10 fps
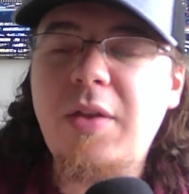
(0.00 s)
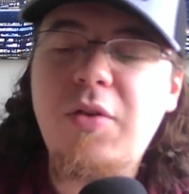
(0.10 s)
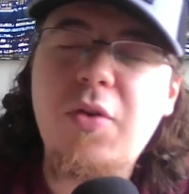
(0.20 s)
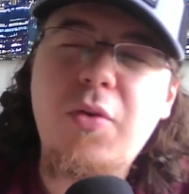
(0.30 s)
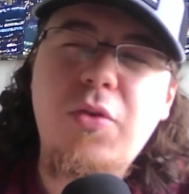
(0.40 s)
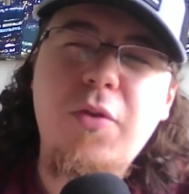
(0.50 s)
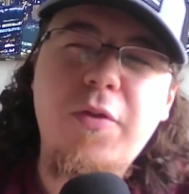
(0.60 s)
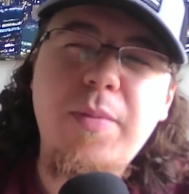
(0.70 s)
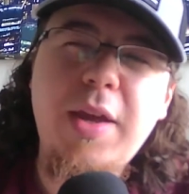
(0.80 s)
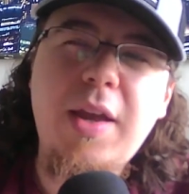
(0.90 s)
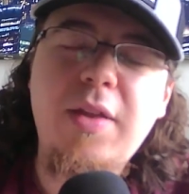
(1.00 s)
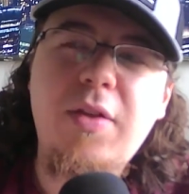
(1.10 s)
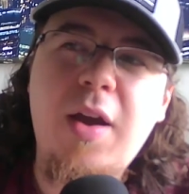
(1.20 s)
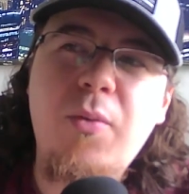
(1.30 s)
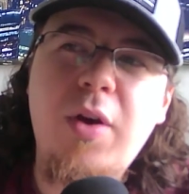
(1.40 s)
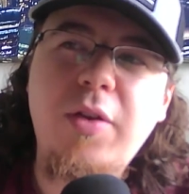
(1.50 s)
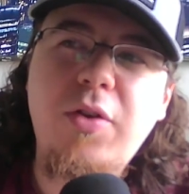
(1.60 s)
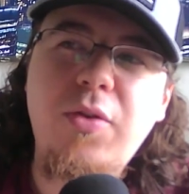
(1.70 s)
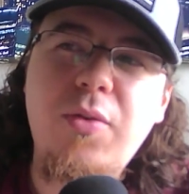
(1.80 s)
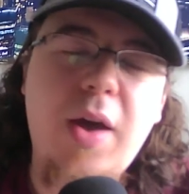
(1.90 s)
so for me, I want
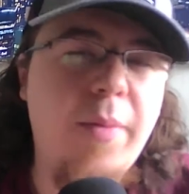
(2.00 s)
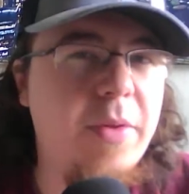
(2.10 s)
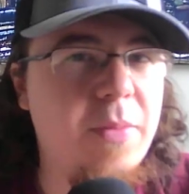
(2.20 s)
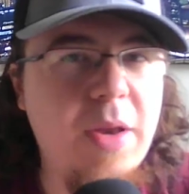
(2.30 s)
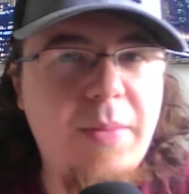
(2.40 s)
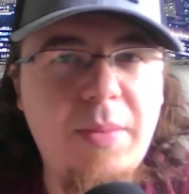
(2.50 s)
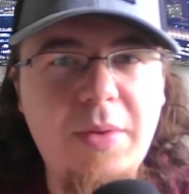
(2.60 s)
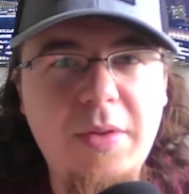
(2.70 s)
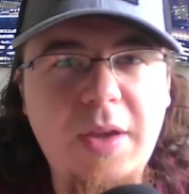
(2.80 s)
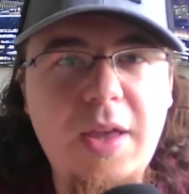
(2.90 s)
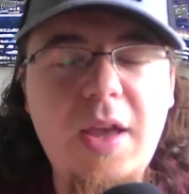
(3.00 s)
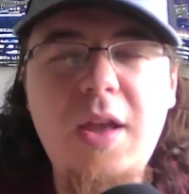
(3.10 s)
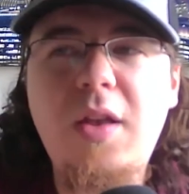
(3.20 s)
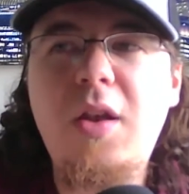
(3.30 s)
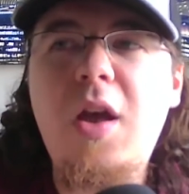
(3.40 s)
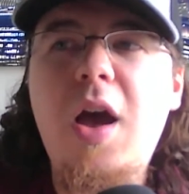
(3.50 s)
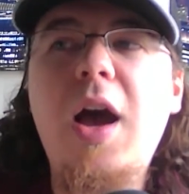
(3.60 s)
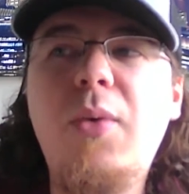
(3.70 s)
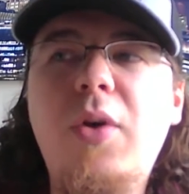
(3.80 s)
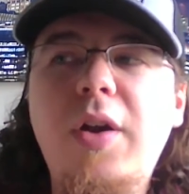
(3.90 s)
to help as many people as I can.
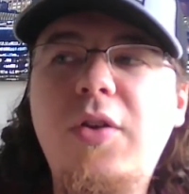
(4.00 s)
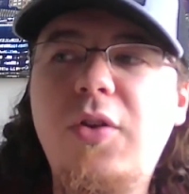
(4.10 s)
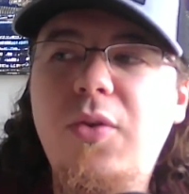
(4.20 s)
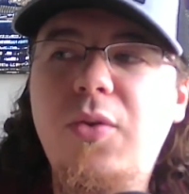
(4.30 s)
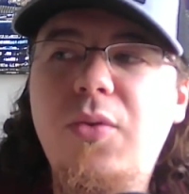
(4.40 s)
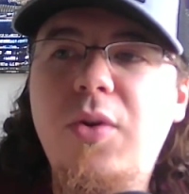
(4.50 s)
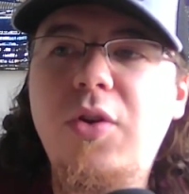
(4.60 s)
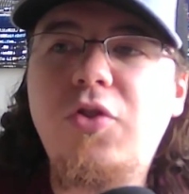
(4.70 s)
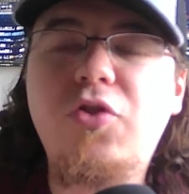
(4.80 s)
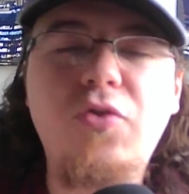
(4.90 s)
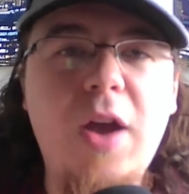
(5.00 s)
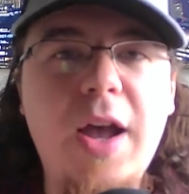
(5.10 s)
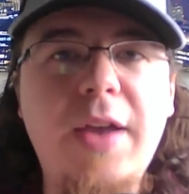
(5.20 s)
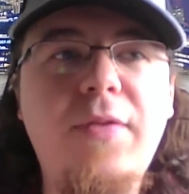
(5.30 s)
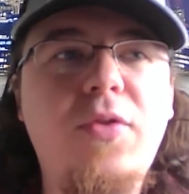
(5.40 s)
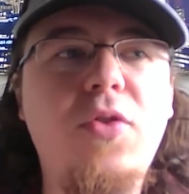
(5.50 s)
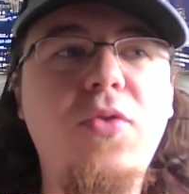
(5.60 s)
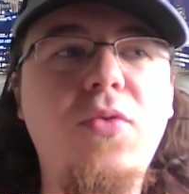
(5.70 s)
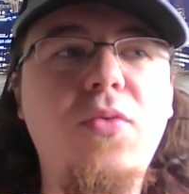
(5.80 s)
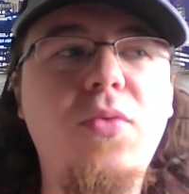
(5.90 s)
I want to strive
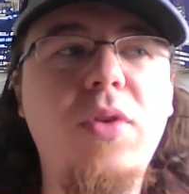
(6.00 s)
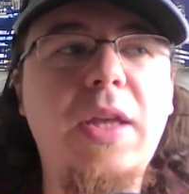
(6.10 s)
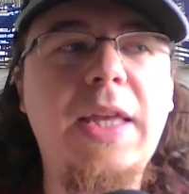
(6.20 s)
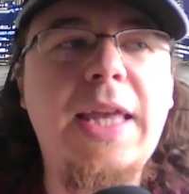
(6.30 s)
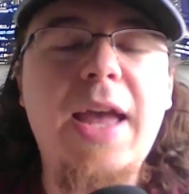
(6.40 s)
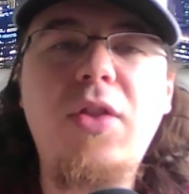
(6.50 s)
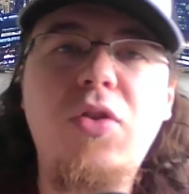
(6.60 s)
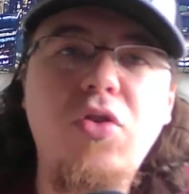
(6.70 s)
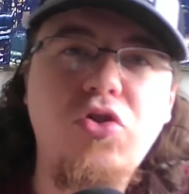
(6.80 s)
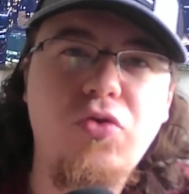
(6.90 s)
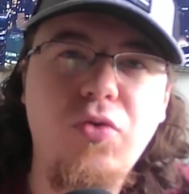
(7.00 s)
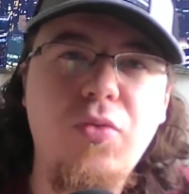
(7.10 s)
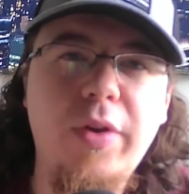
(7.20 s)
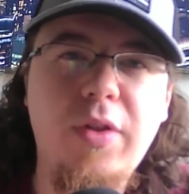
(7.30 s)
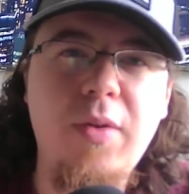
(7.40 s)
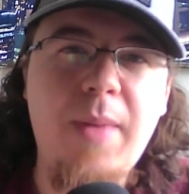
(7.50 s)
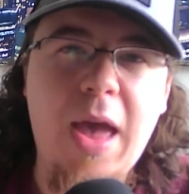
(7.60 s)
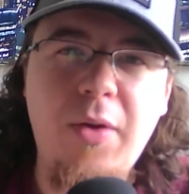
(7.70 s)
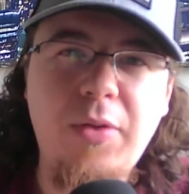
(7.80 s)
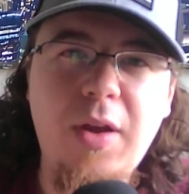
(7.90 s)
to get the true wisdom
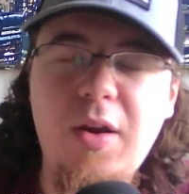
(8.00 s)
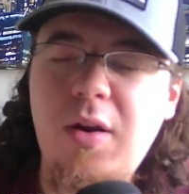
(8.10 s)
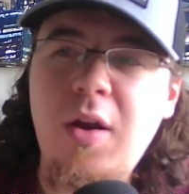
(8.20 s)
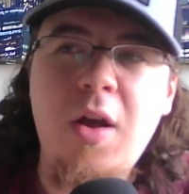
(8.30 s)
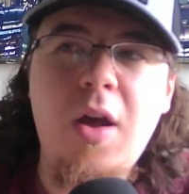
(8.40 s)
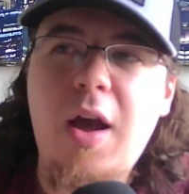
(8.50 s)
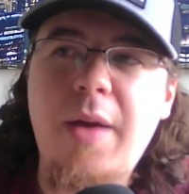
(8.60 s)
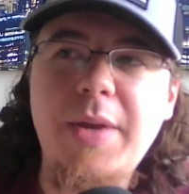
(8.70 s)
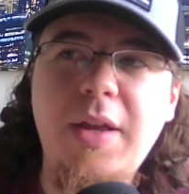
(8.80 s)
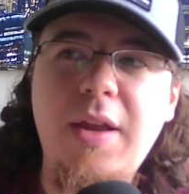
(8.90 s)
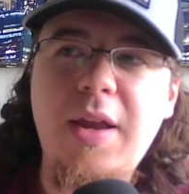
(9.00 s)
out there. I mean,